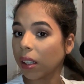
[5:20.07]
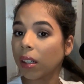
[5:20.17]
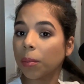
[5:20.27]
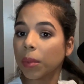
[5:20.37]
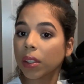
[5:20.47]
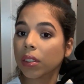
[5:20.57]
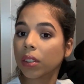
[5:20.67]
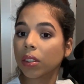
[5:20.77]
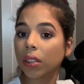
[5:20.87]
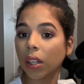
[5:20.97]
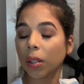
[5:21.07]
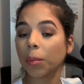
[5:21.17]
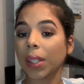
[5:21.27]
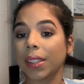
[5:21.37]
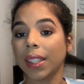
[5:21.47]
I'm gonna start
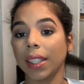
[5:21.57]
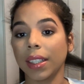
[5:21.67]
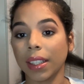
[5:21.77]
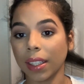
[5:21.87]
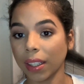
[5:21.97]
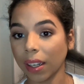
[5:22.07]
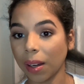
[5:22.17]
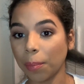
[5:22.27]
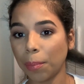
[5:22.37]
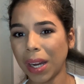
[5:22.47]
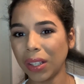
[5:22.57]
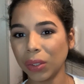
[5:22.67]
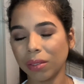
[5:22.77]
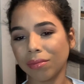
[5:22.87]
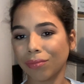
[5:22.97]
by taking
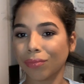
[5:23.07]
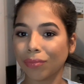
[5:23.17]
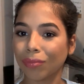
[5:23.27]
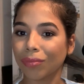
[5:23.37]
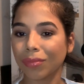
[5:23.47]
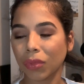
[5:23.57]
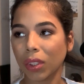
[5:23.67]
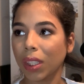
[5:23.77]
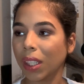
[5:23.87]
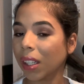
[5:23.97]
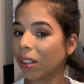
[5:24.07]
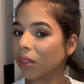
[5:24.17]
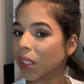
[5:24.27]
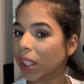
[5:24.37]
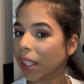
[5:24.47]
about, I don't
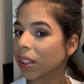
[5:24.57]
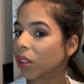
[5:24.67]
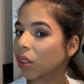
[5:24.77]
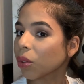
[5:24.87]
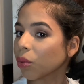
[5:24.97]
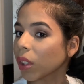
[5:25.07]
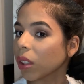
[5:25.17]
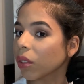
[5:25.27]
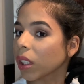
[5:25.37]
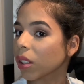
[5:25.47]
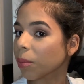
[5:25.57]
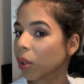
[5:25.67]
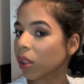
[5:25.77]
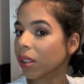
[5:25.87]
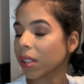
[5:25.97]
really like to go really
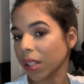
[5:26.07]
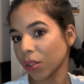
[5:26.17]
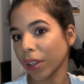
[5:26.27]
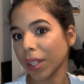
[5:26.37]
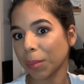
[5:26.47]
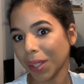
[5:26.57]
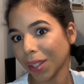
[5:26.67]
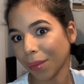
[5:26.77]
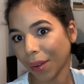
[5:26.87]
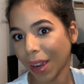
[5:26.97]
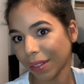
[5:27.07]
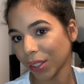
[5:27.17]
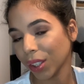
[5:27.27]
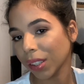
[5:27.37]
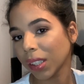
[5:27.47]
small because then you're gonna be here
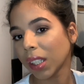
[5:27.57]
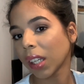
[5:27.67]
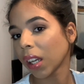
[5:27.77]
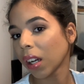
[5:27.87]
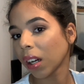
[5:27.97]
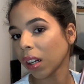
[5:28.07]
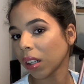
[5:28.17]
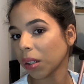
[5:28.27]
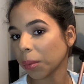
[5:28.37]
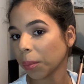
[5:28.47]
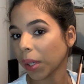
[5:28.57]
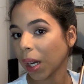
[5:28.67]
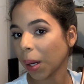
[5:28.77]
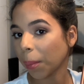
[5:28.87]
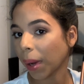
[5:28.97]
forever.
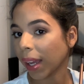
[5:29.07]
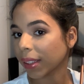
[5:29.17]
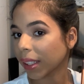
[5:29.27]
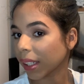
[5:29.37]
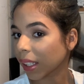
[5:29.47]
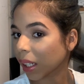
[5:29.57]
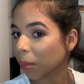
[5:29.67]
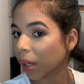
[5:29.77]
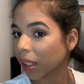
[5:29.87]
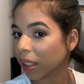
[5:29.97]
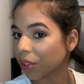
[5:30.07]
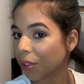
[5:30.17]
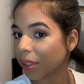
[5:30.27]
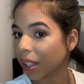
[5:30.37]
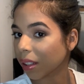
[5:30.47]
But I take like about an inch
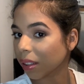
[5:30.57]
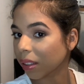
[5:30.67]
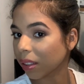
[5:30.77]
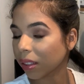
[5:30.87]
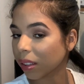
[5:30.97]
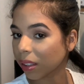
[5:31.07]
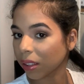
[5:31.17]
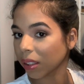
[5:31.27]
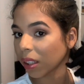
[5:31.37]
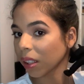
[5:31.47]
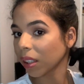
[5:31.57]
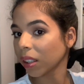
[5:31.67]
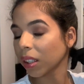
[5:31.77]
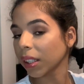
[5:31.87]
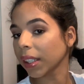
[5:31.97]
of hair
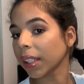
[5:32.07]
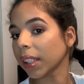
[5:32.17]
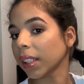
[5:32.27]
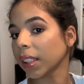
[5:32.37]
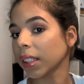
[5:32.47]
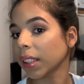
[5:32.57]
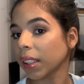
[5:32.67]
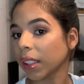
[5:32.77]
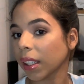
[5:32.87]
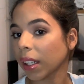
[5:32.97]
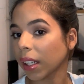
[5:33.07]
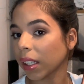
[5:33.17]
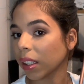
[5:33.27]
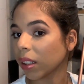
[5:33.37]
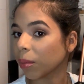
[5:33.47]
and
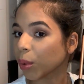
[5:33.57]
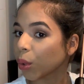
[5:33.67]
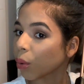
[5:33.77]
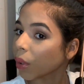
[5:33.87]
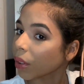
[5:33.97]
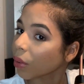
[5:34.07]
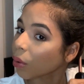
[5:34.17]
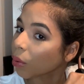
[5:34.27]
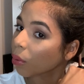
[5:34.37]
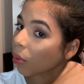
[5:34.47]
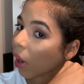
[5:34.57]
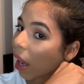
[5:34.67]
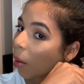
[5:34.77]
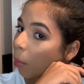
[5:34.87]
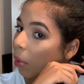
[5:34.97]
I'm going to
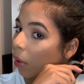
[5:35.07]
wrap.